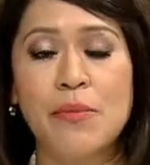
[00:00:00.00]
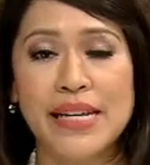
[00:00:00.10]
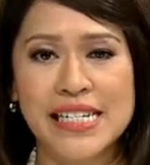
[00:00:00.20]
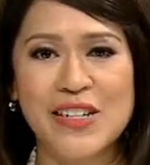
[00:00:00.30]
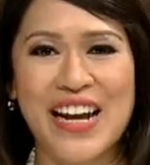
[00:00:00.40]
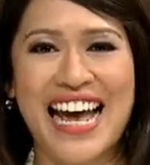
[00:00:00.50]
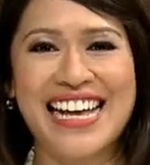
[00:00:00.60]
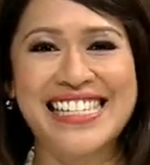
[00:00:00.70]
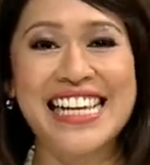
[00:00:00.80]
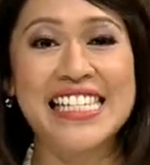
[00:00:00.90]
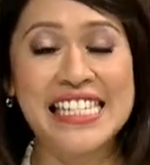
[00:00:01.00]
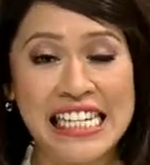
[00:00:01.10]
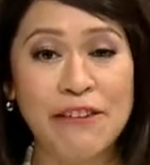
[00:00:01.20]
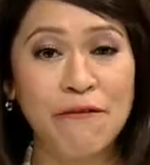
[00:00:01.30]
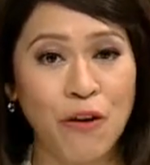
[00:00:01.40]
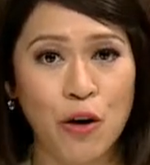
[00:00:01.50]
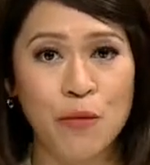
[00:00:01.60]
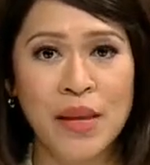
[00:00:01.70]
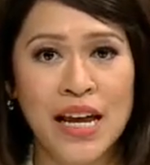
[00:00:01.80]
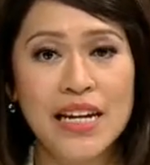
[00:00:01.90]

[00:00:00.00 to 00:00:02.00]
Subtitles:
or better known as C4,